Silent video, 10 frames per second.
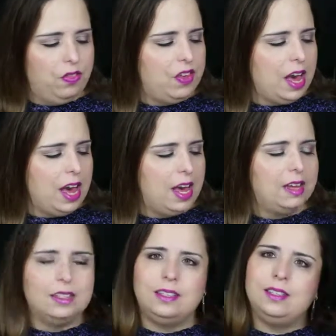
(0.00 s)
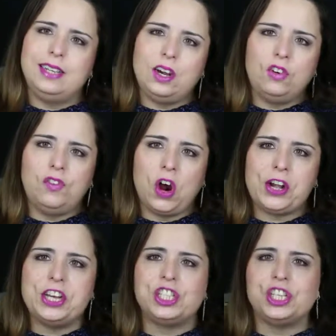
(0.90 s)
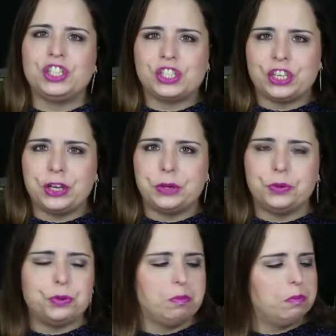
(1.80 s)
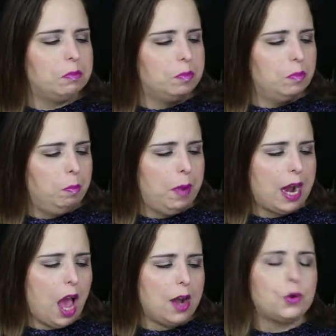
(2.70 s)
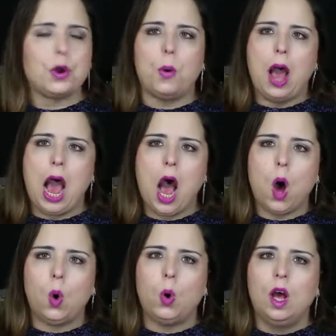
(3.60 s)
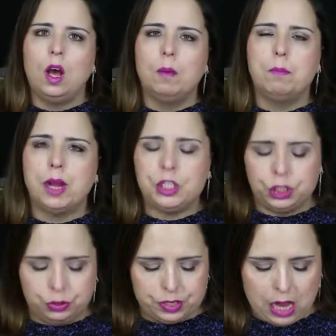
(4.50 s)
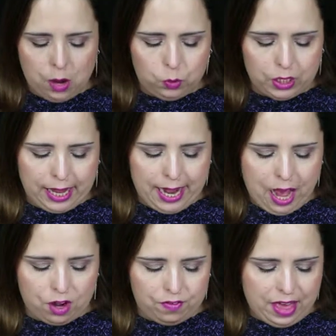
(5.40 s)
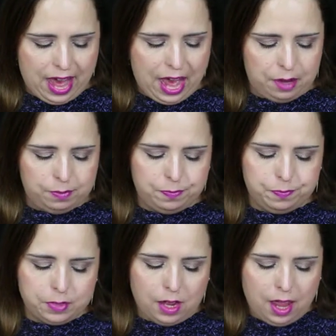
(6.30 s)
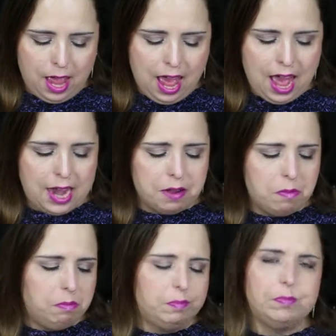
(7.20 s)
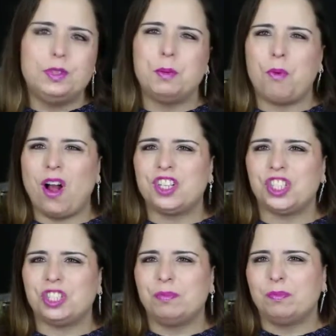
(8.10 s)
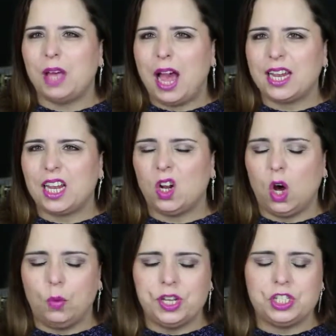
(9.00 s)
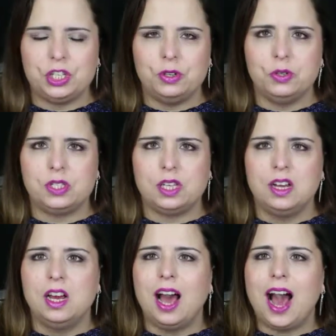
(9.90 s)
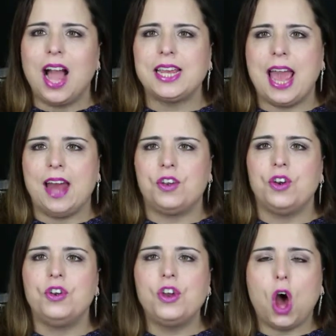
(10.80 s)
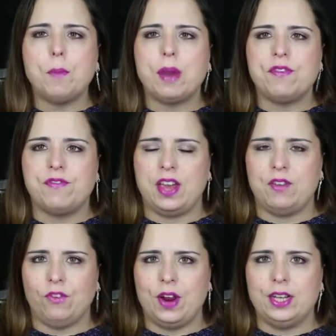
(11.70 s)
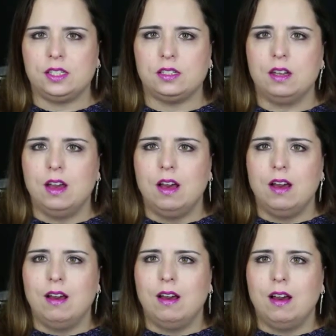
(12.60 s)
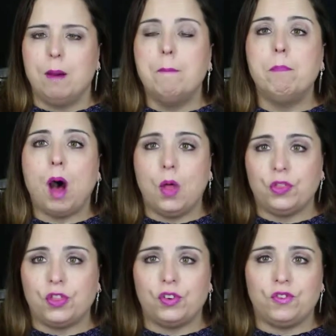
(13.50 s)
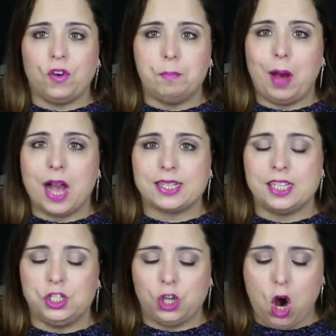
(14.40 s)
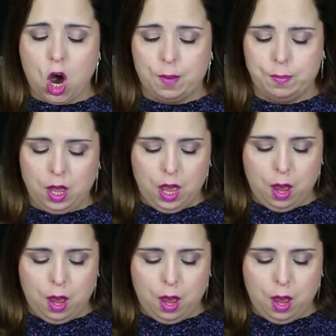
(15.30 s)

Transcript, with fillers: The nail varnish is cute, but I don't know how much use I will get out of that. And the brush I can always use. Again, not my favorite month from Boxycharm,